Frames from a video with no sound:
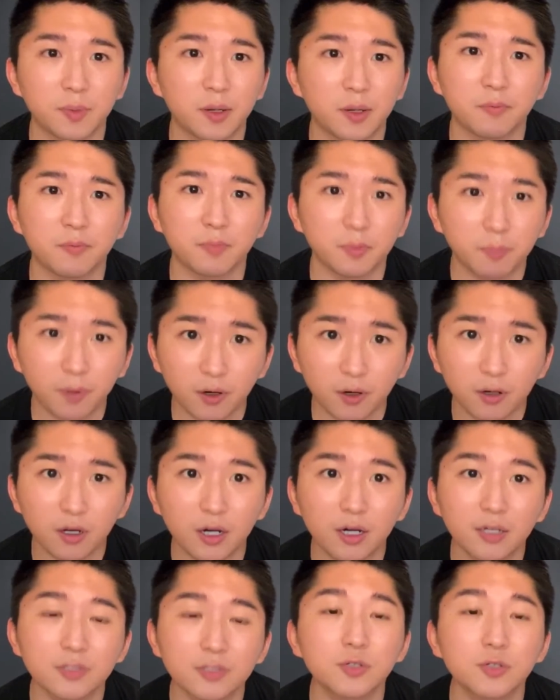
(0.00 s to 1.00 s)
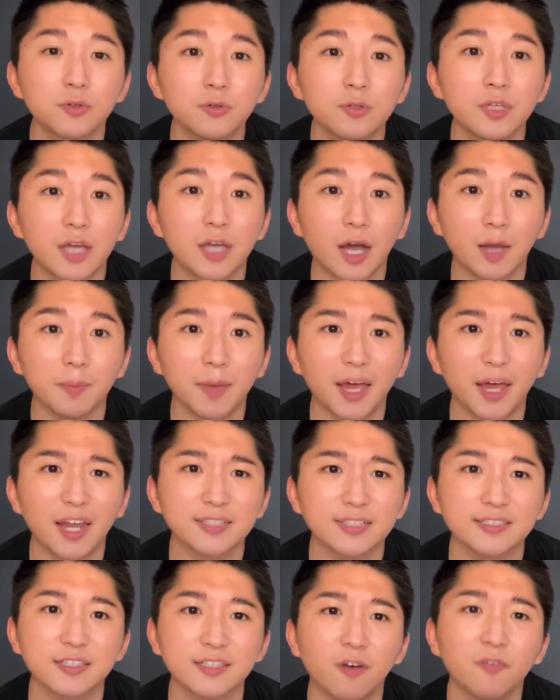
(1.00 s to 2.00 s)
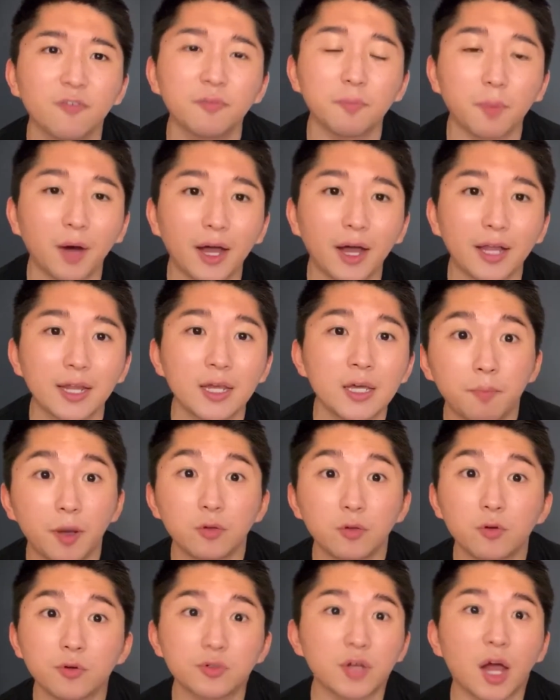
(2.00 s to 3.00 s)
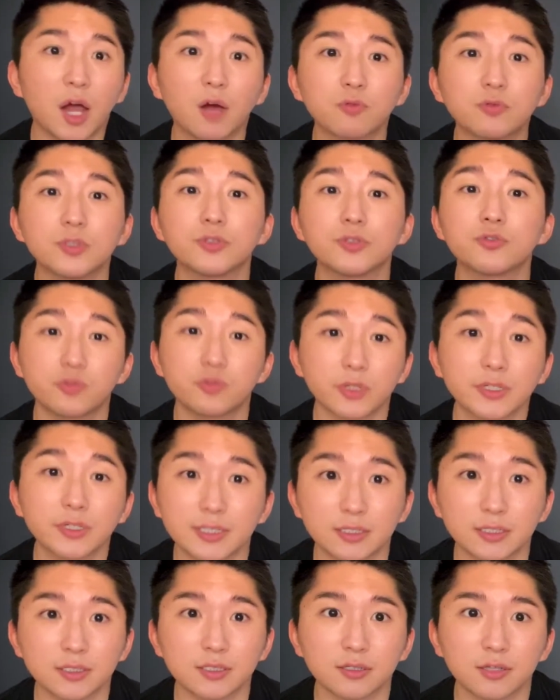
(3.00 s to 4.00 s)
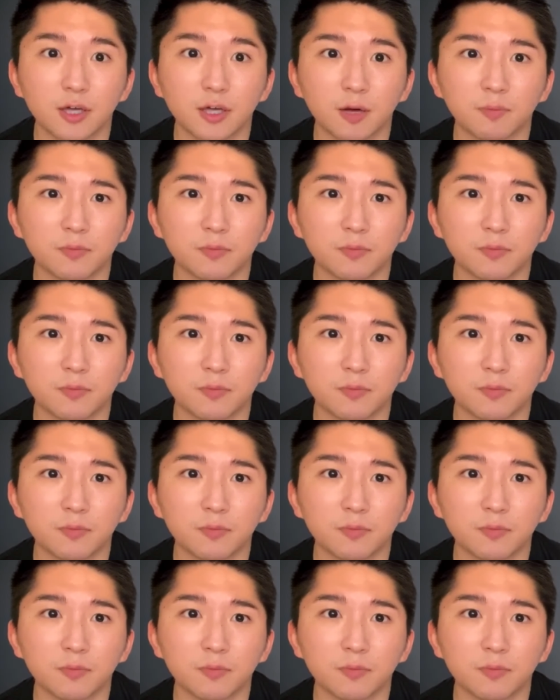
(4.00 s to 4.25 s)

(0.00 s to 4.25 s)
a bulk to the iPad itself, but you're not restricted to them.